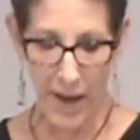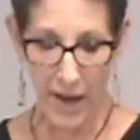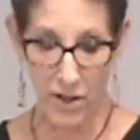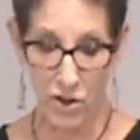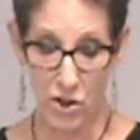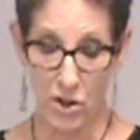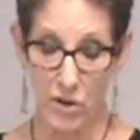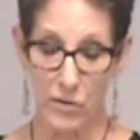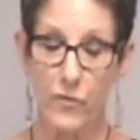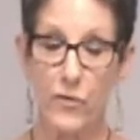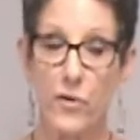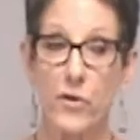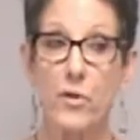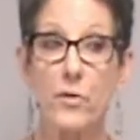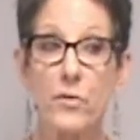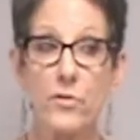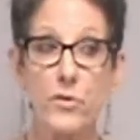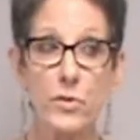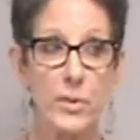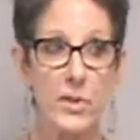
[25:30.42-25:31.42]

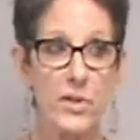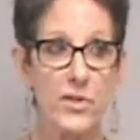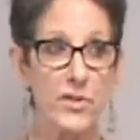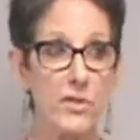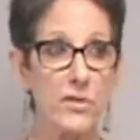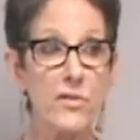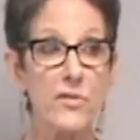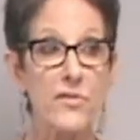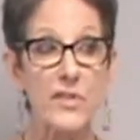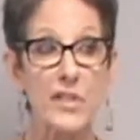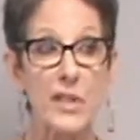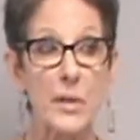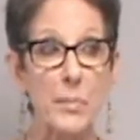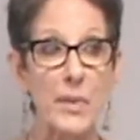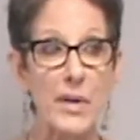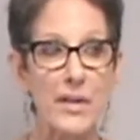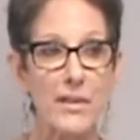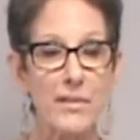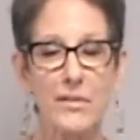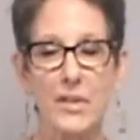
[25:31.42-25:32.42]
Compassion for those who are still
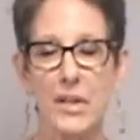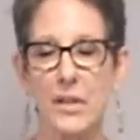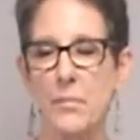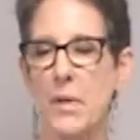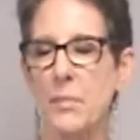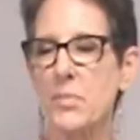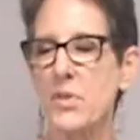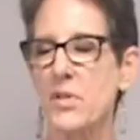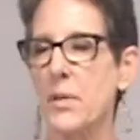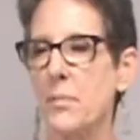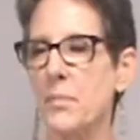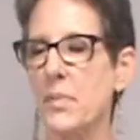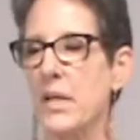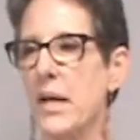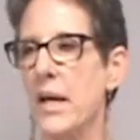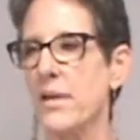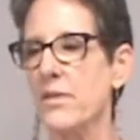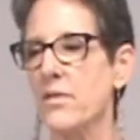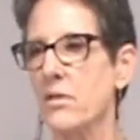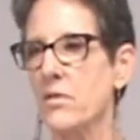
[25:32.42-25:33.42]
sleeping. I remember
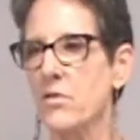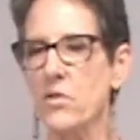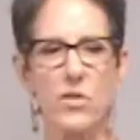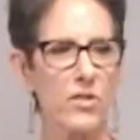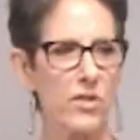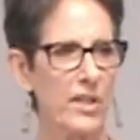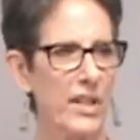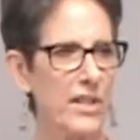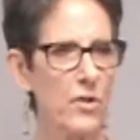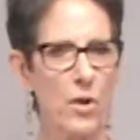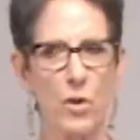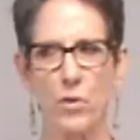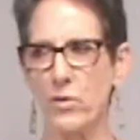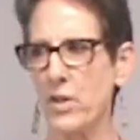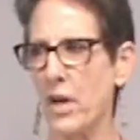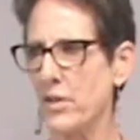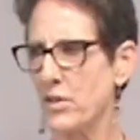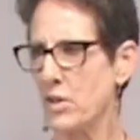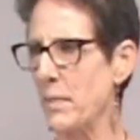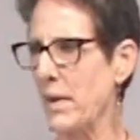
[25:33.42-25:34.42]
somebody asked,
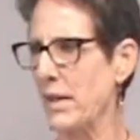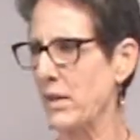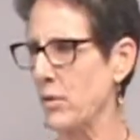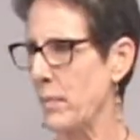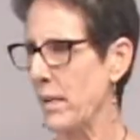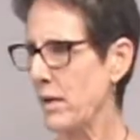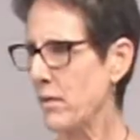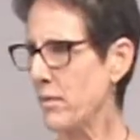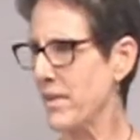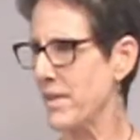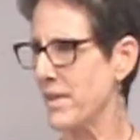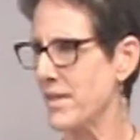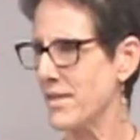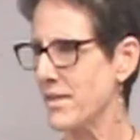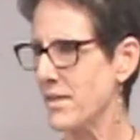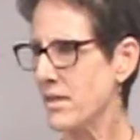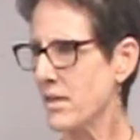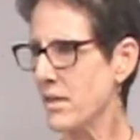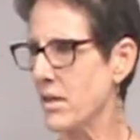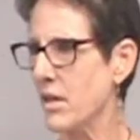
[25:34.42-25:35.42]
who Dr. Michael
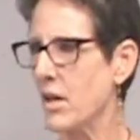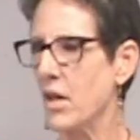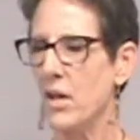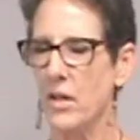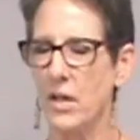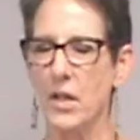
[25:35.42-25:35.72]
Beckwith is.